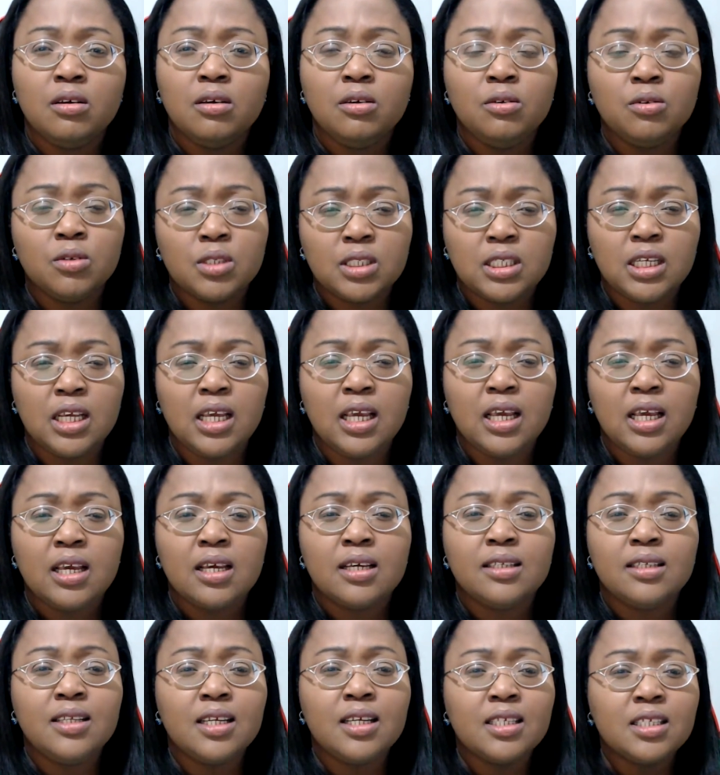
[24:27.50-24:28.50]
You see,
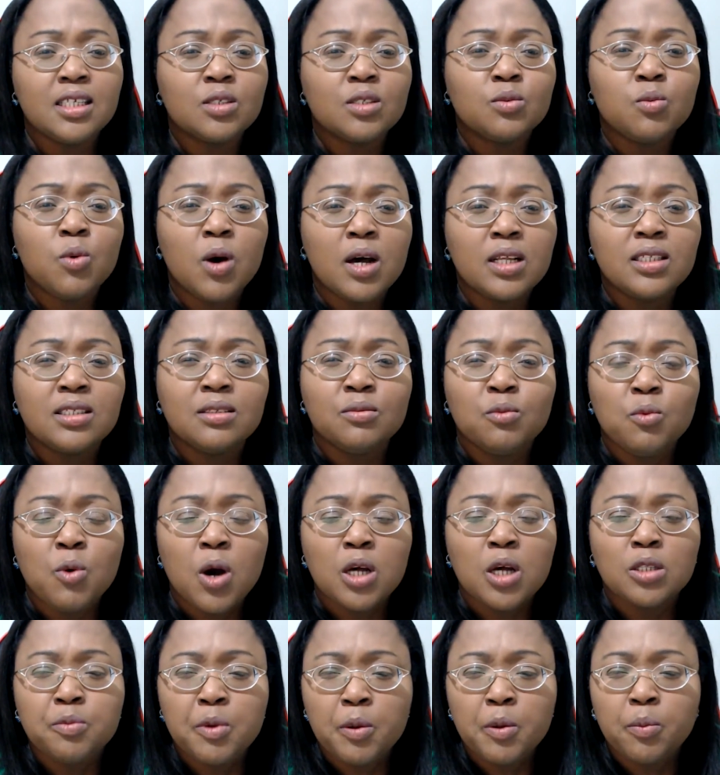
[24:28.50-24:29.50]
this is
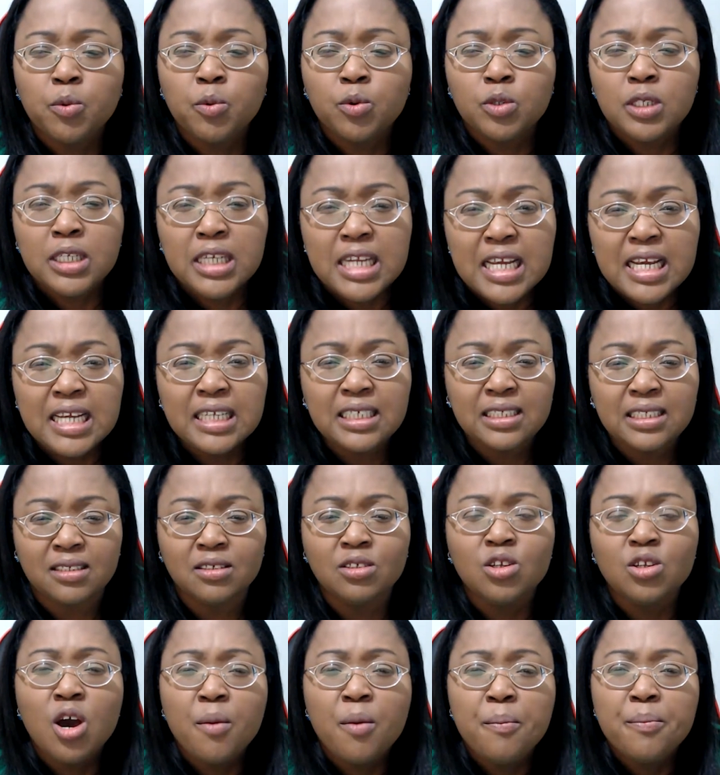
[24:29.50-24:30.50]
what people need,
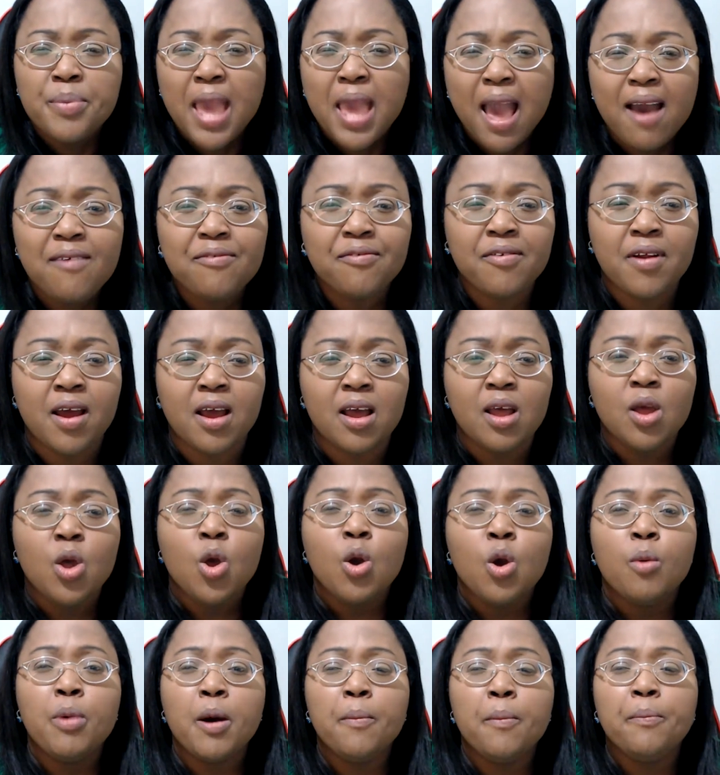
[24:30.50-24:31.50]
not Biafra.
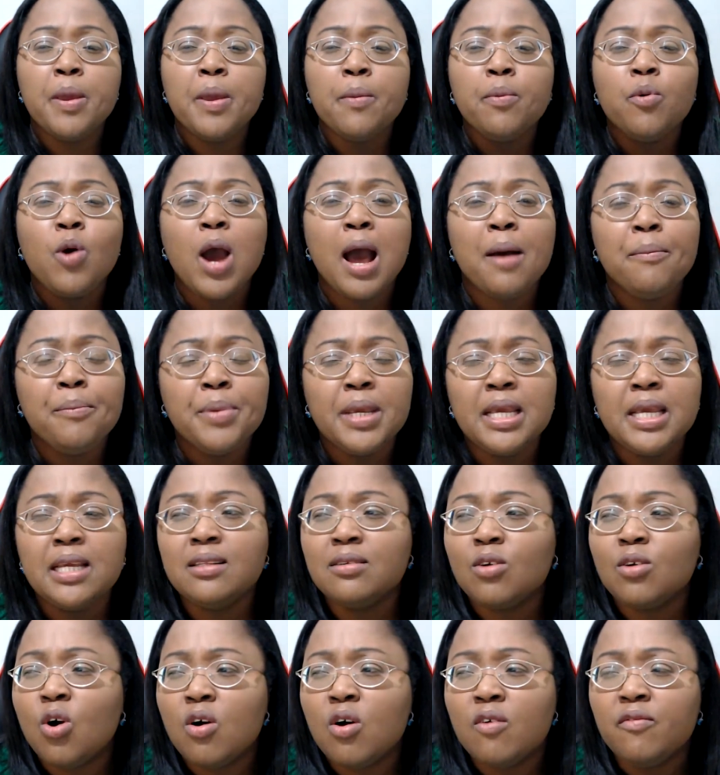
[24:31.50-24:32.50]
But people are
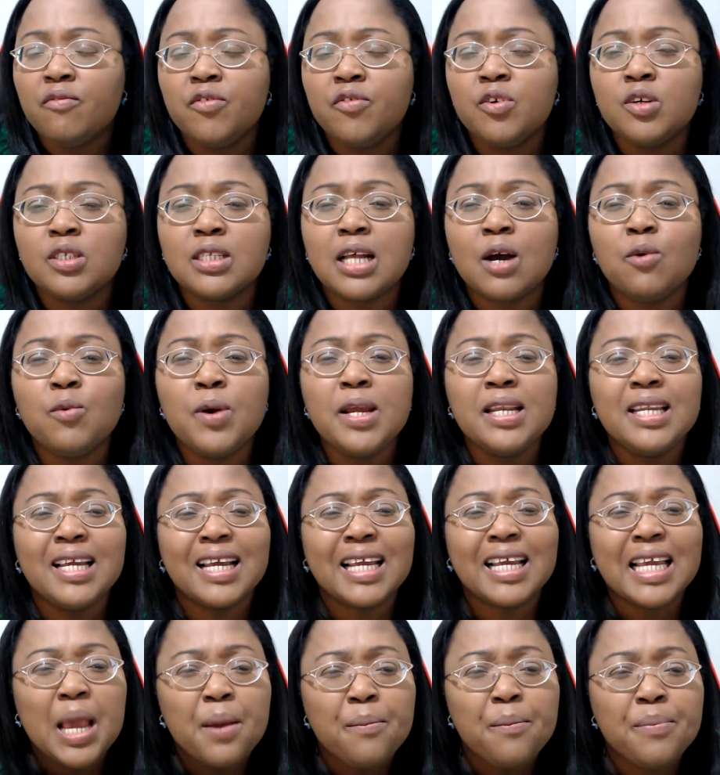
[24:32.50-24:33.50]
being confused, and when they
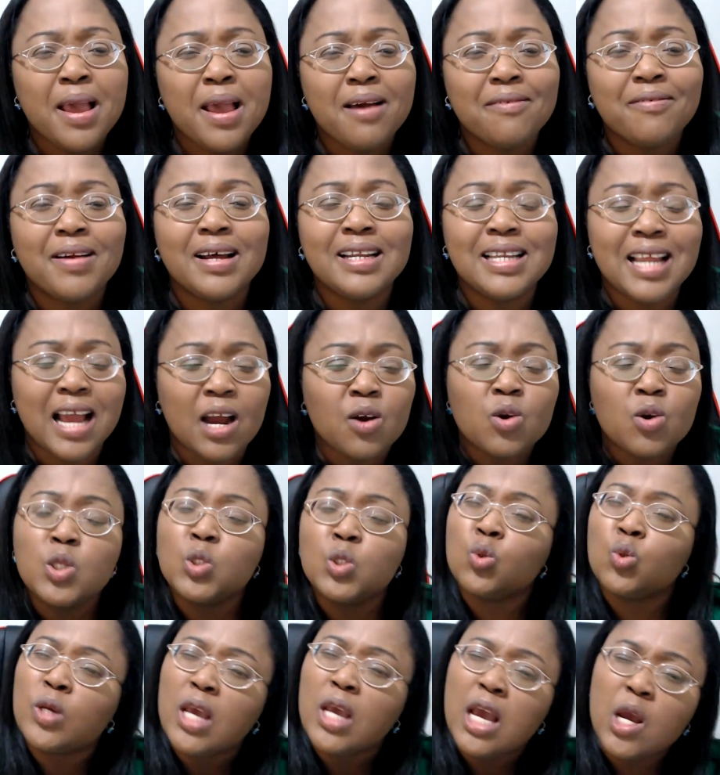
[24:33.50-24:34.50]
get Biafra, they are going
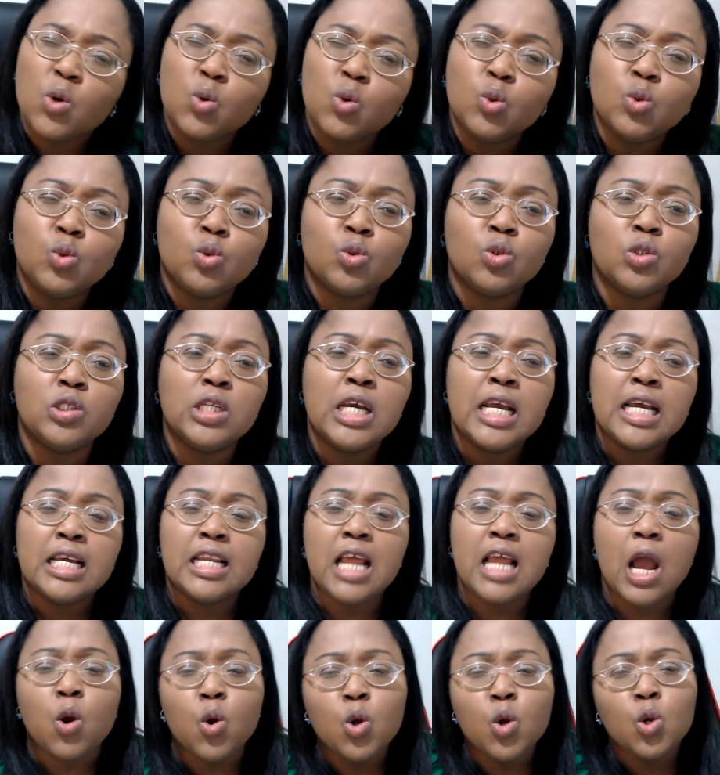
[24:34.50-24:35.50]
to get good road,
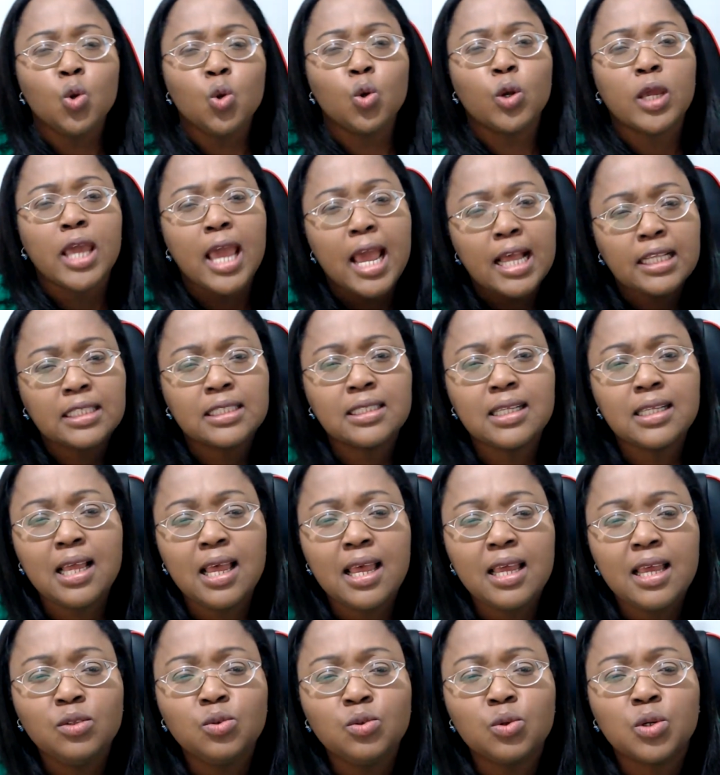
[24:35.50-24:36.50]
they are going to get
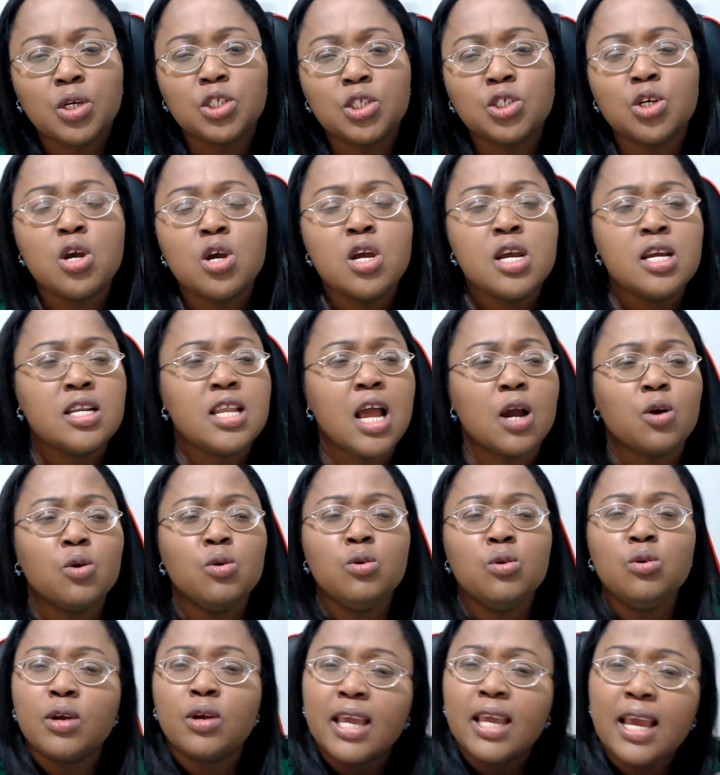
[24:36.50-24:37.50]
education, they are
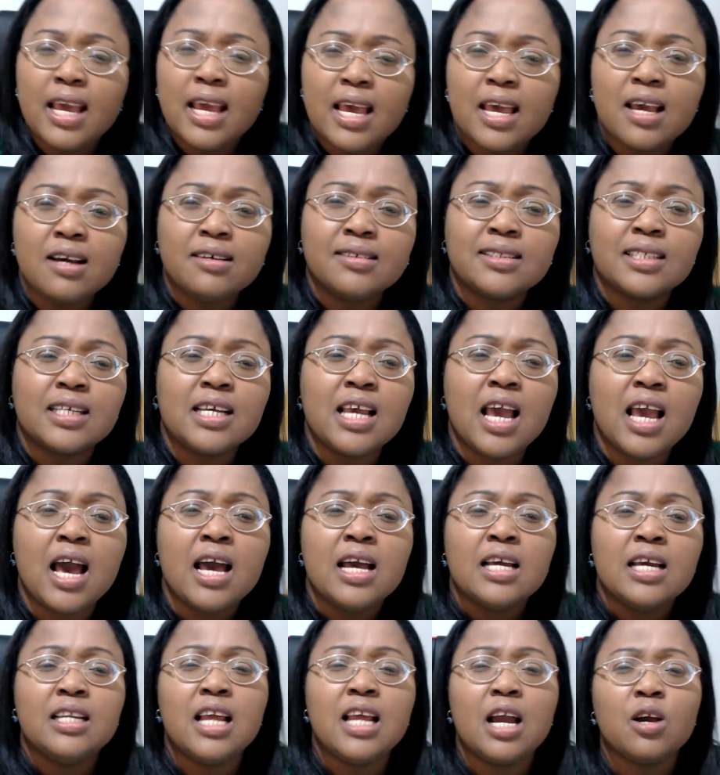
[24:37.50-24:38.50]
going to get health care,
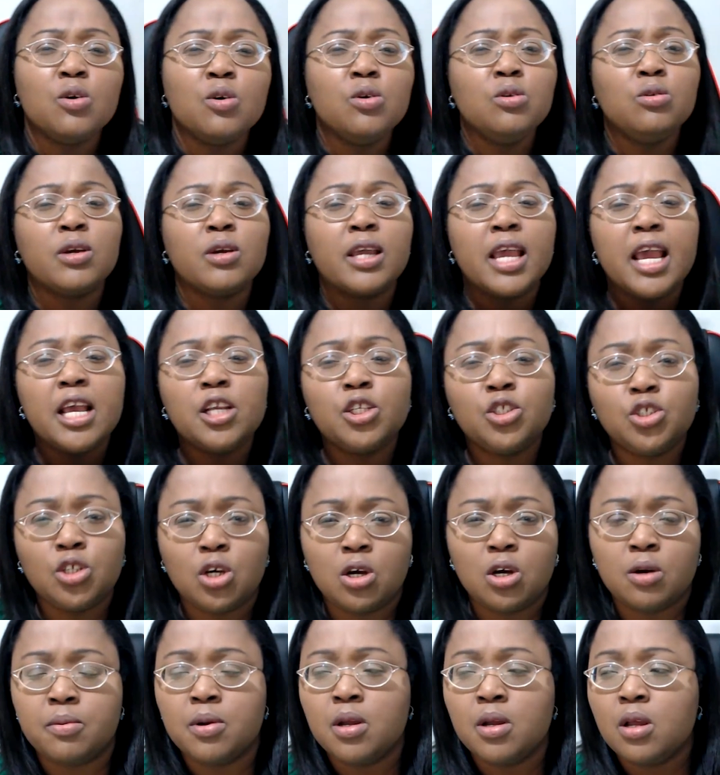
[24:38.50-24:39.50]
they are going to get
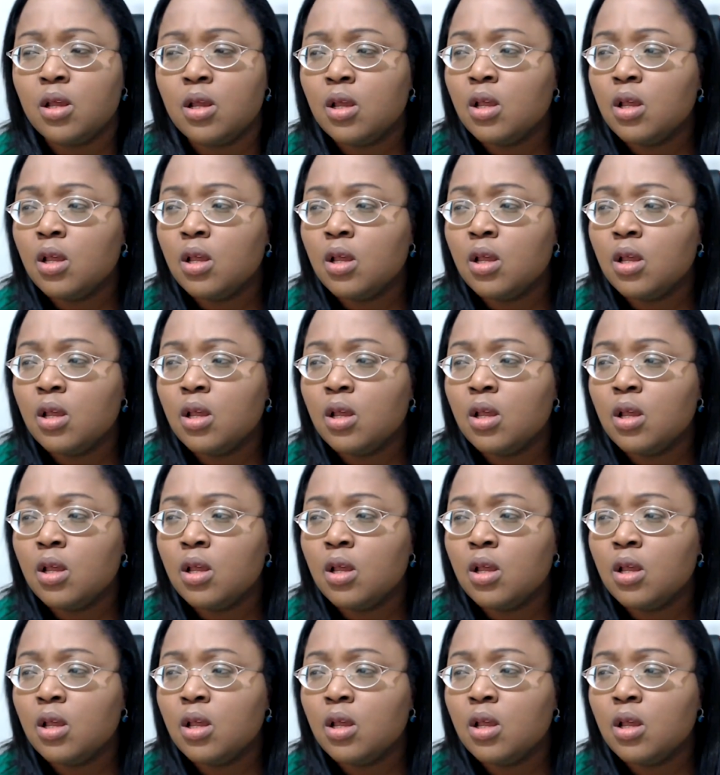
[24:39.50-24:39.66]
job.